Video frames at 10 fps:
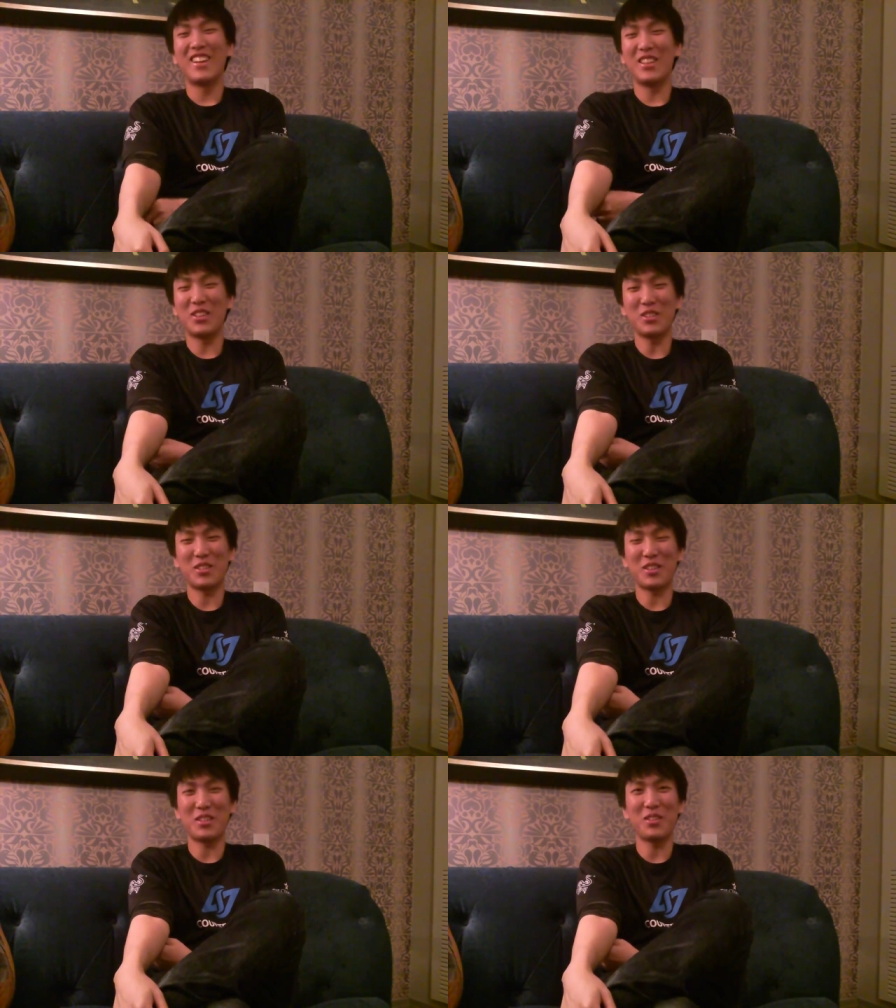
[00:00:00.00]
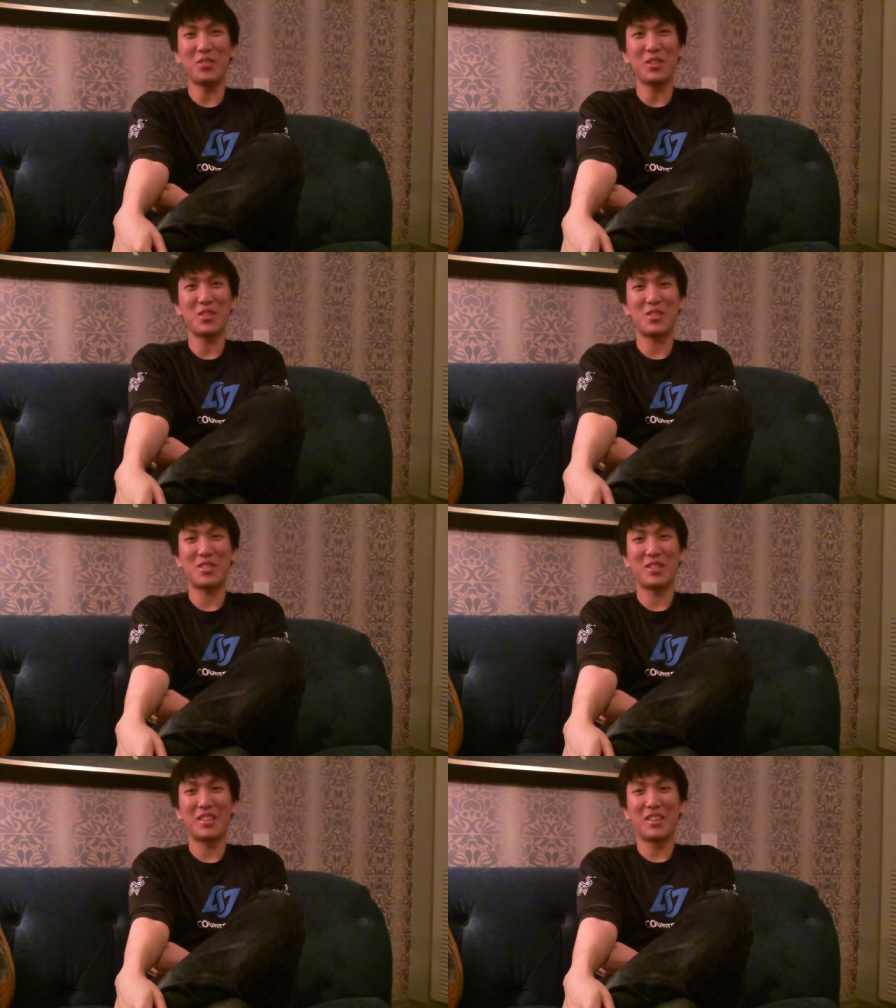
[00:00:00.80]
In the alternate
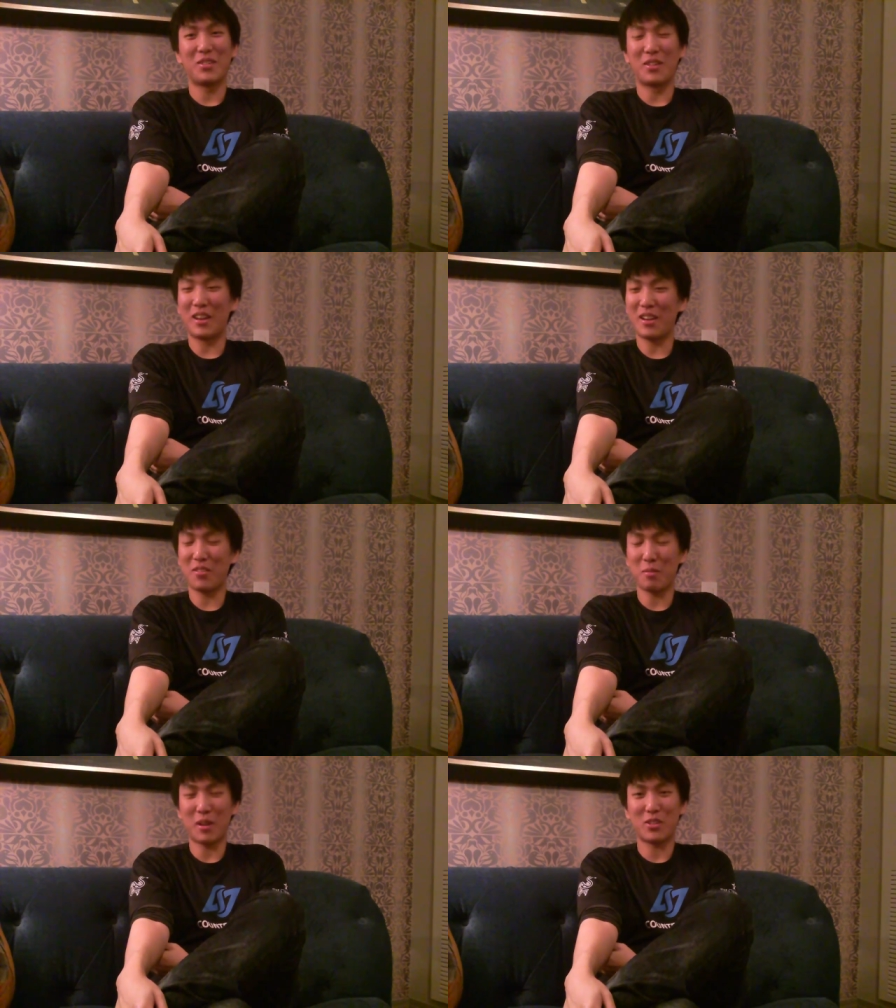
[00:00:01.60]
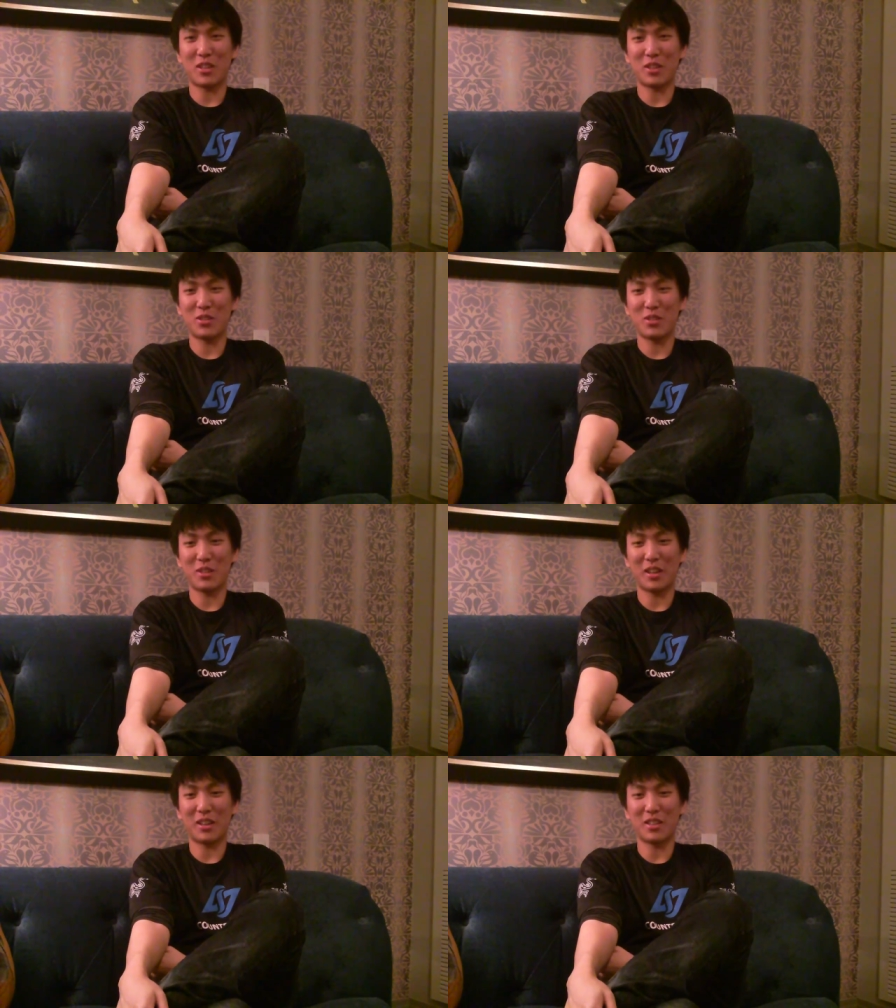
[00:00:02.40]
universe where I never met
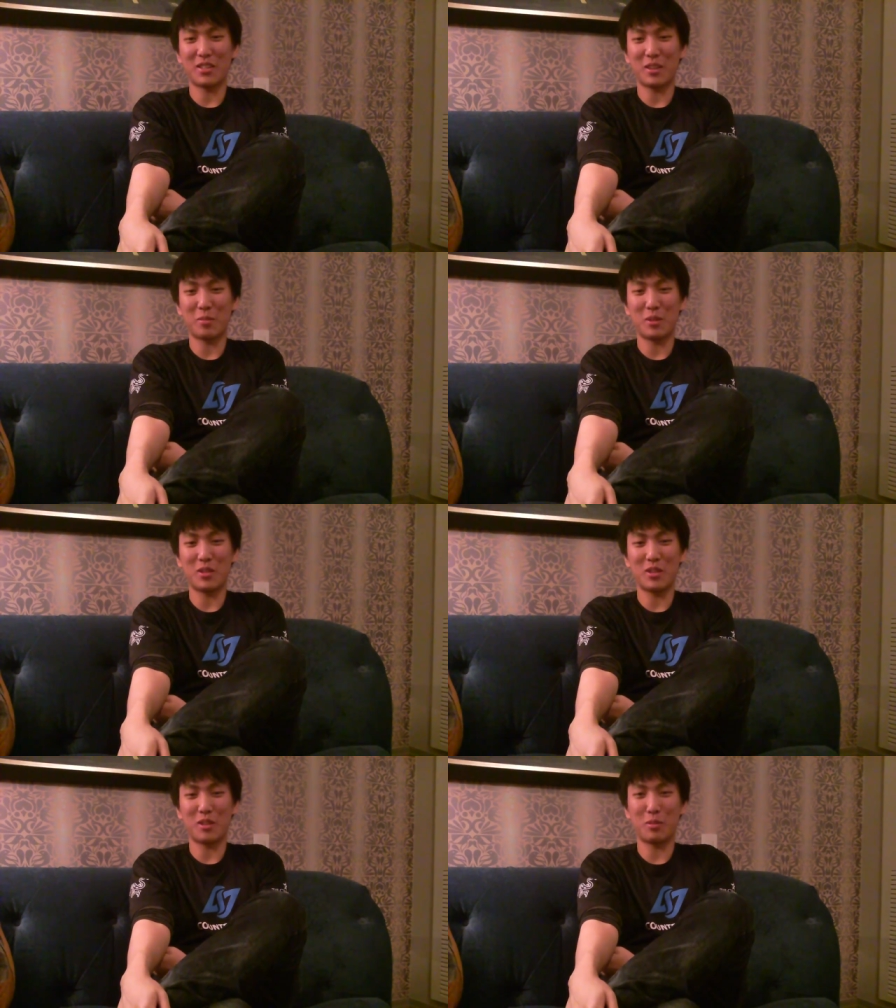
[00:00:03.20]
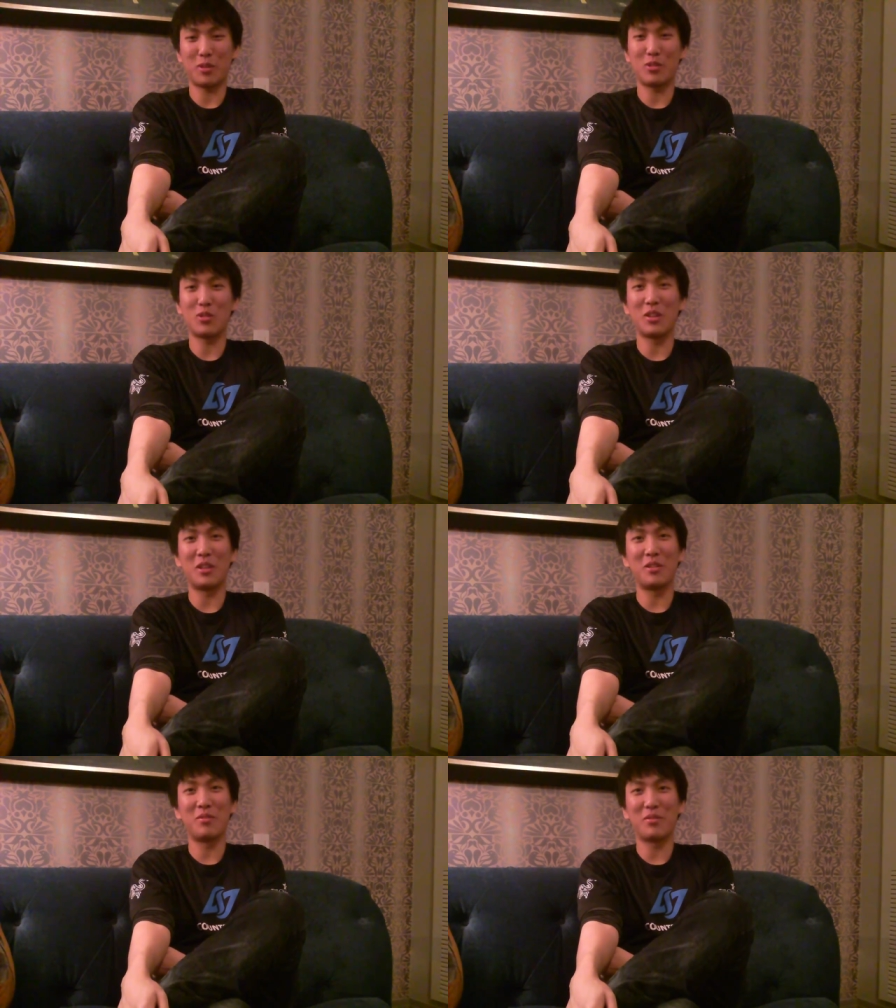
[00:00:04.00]
Chauster, I guess I'd be a piece of
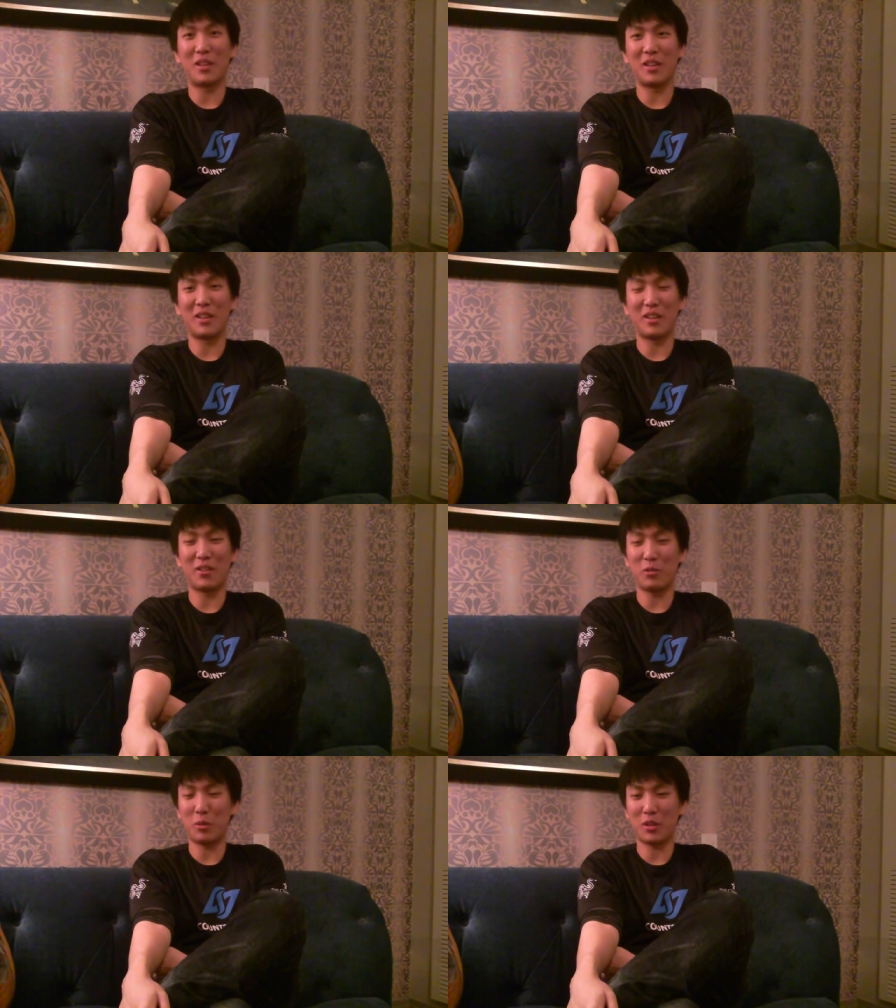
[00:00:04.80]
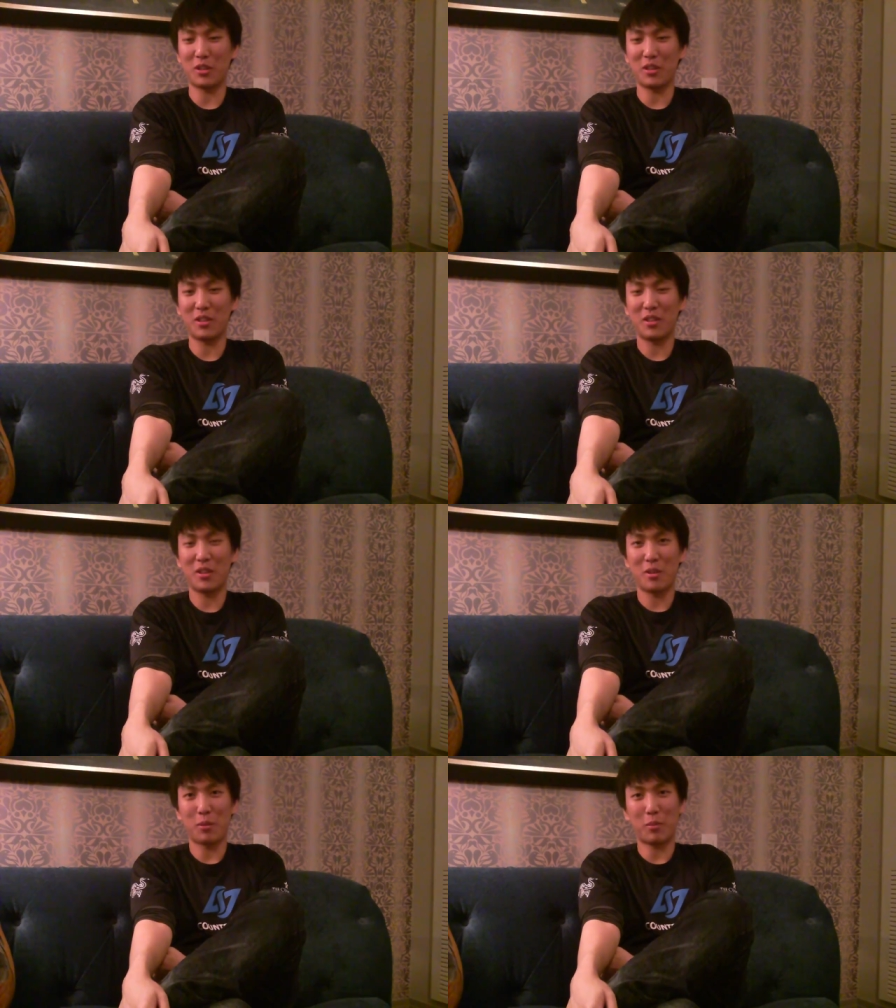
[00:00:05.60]
shit. Never be good.
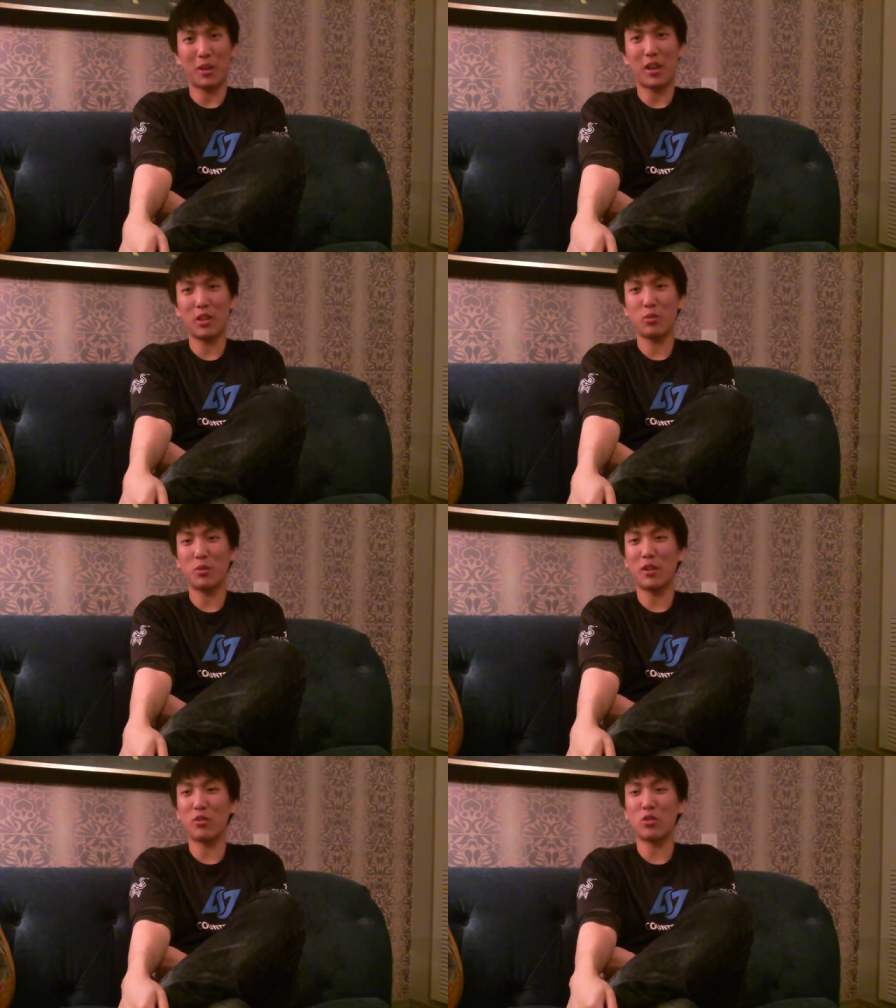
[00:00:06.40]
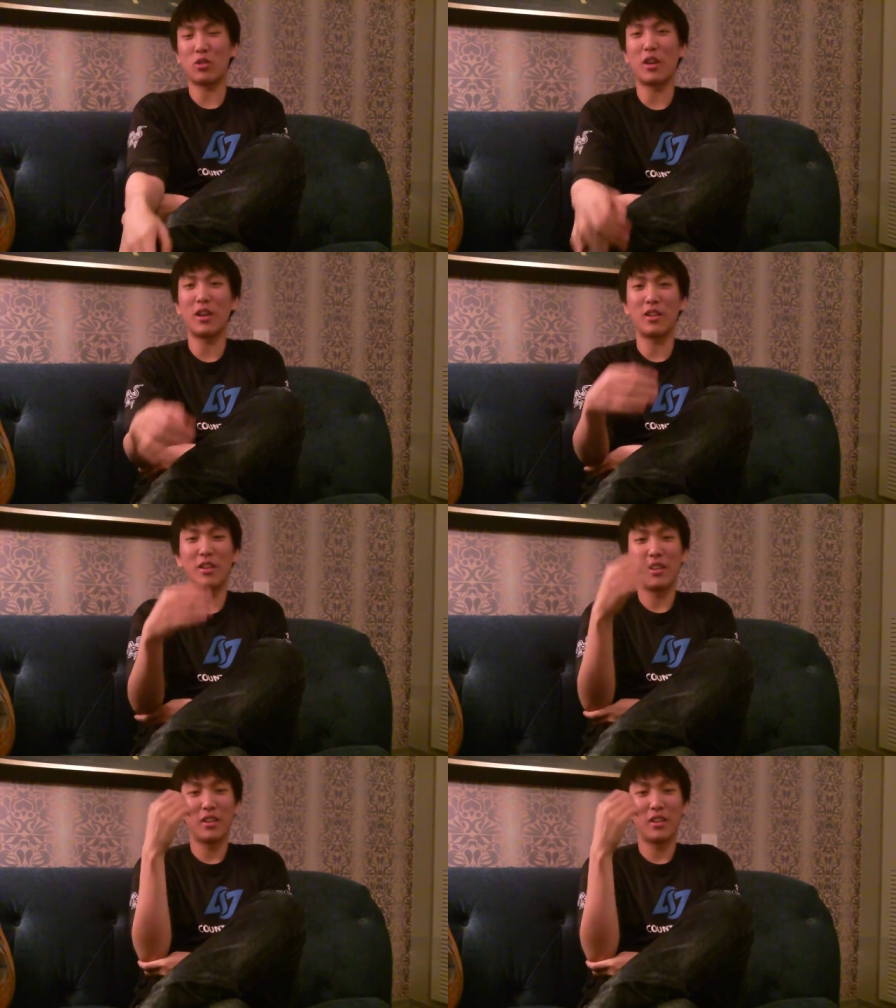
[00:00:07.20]
My mechanics would never shine.